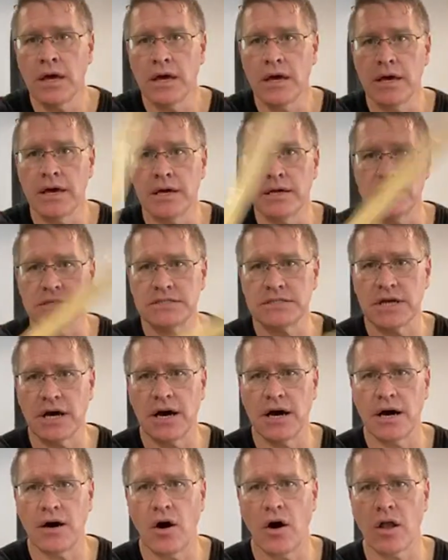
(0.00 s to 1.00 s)
is
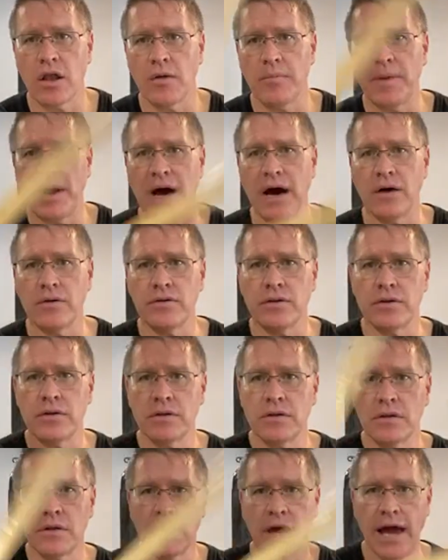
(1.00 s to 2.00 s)
uh, all about
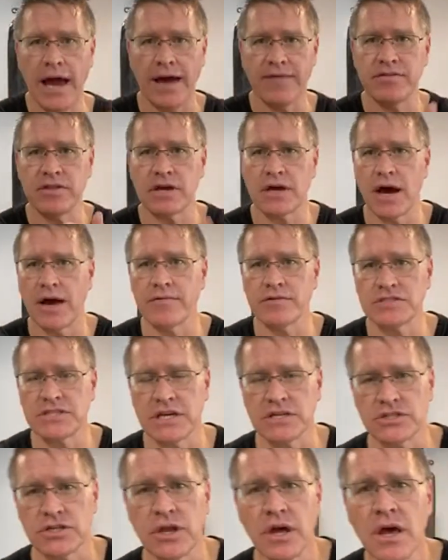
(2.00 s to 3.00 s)
having the
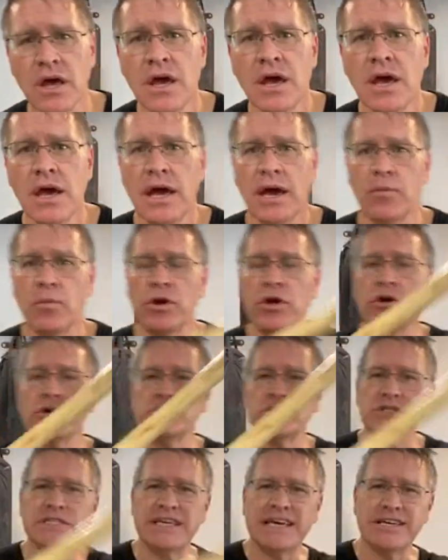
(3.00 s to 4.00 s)
conversation. And we
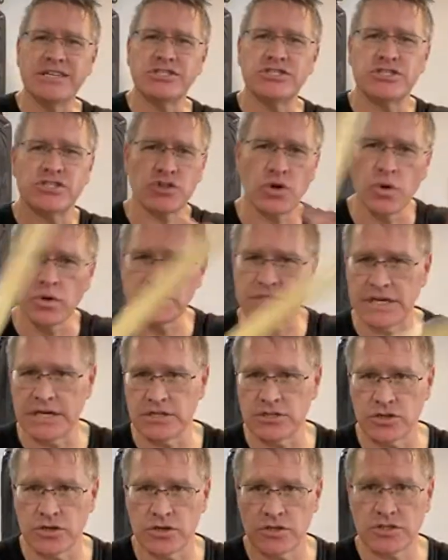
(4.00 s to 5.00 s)
used to teach school
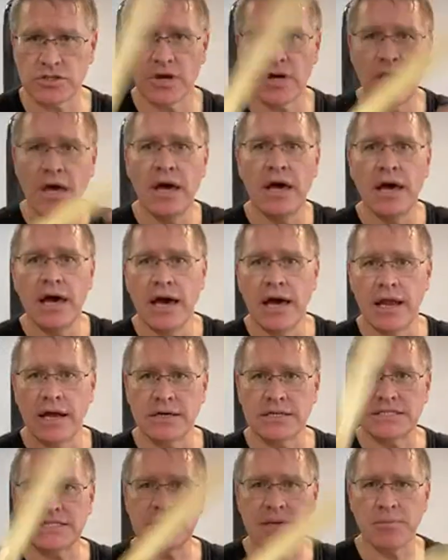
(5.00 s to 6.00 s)
teachers in a
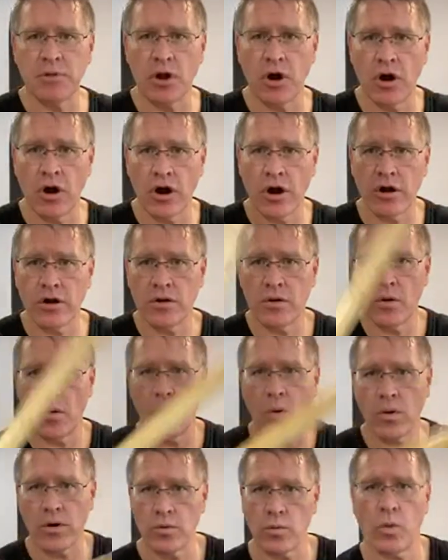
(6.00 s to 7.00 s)
seminar
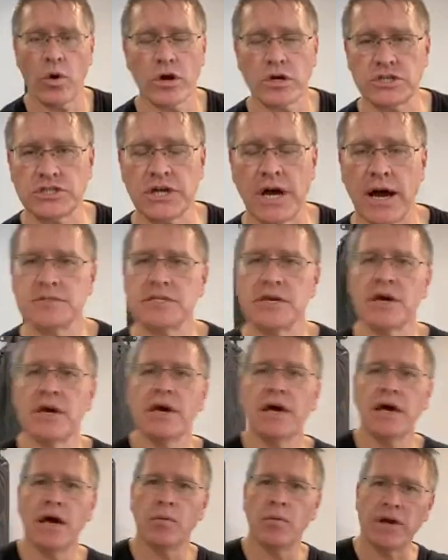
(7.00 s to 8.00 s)
or in workshops,
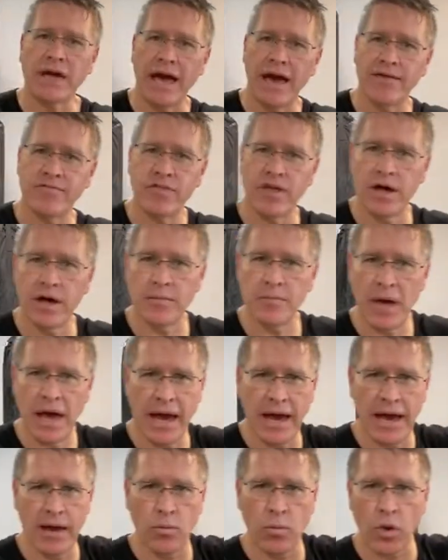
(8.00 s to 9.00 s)
and we gave them
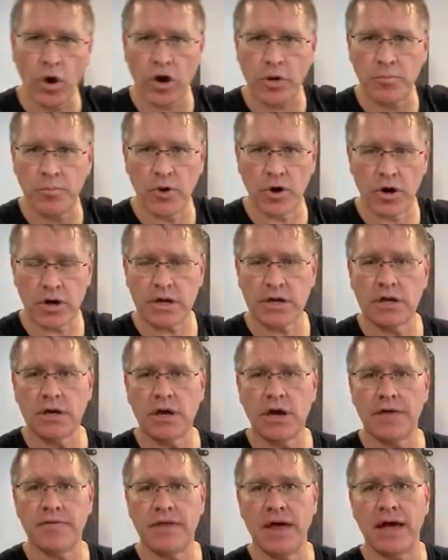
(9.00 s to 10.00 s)
a workbook.
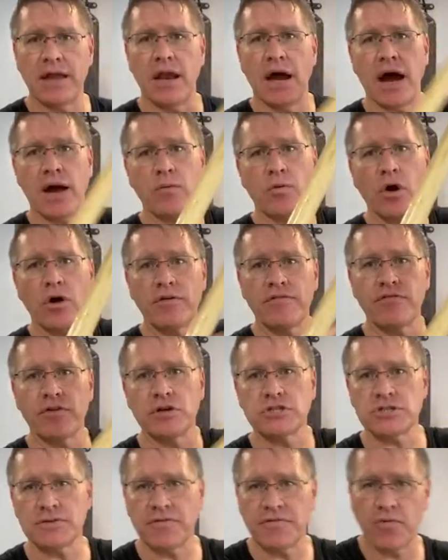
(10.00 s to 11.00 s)
And then I wrote a
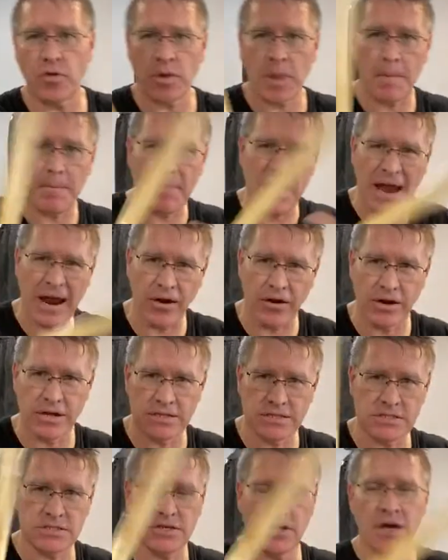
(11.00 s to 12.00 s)
version for the
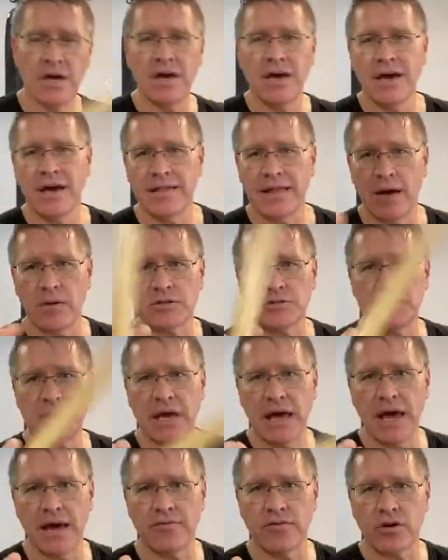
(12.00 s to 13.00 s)
parents, and that was
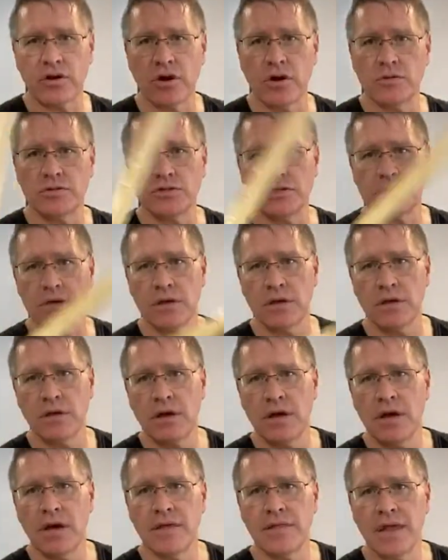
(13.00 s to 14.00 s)
behavior coaching.
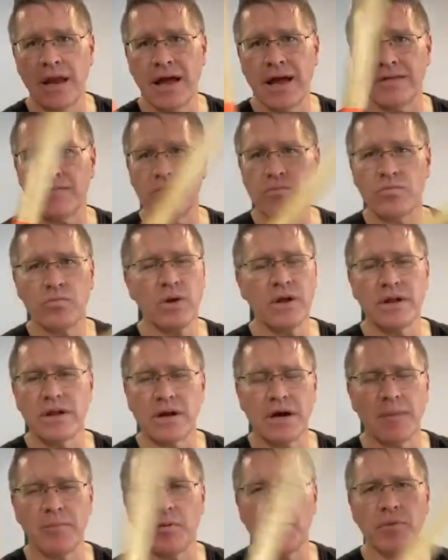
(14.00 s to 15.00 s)
Then I had written a
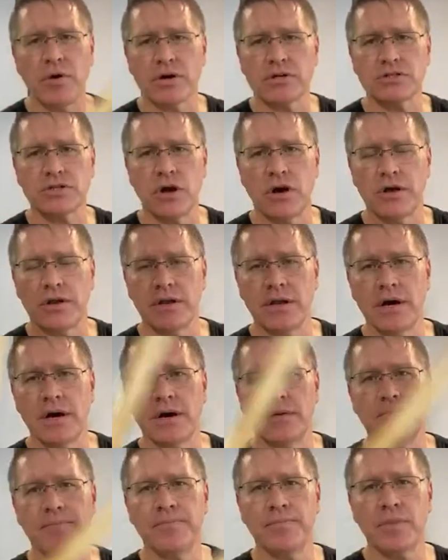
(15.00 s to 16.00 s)
couple books on
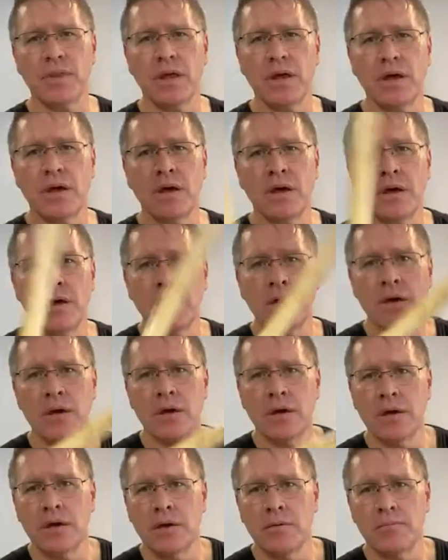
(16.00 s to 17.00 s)
um,
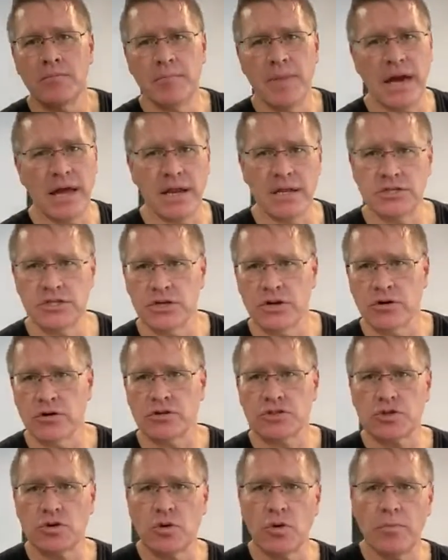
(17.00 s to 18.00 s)
managing your
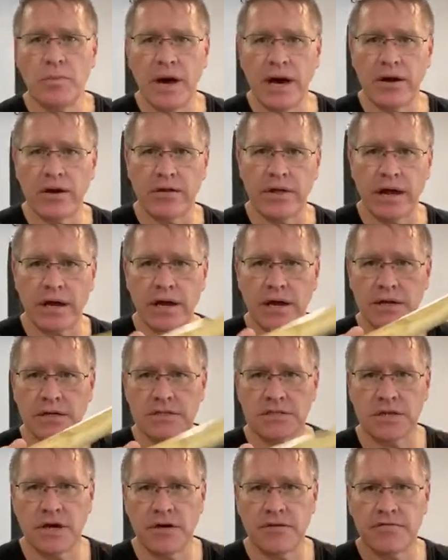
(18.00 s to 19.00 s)
school better, that kind of
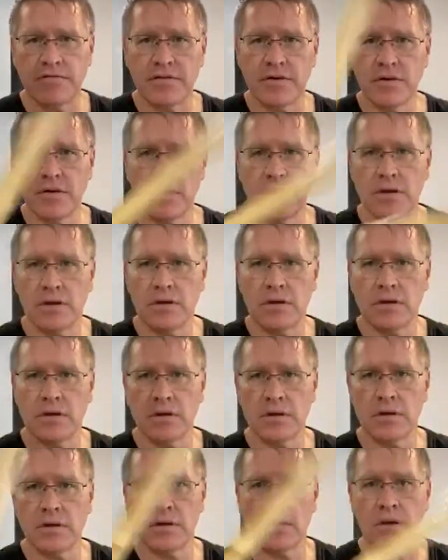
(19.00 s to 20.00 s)
stuff.
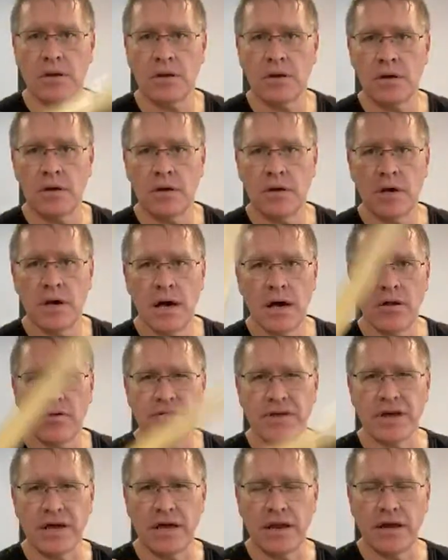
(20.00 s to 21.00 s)
I don't
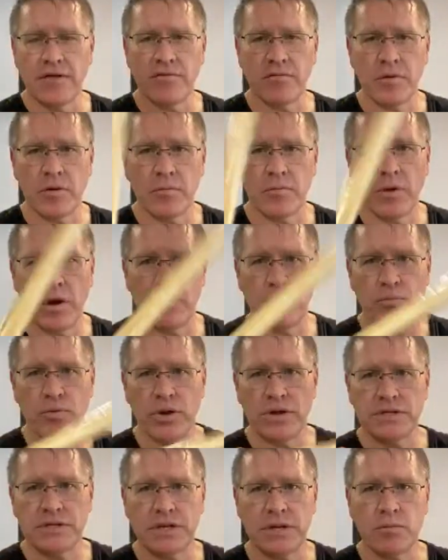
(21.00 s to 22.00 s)
think any of them are in
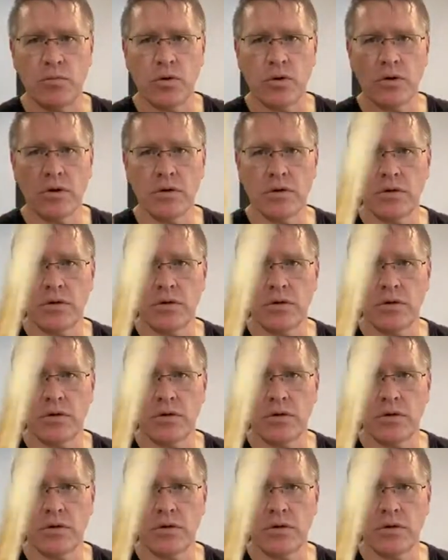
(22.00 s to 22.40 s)
print anymore.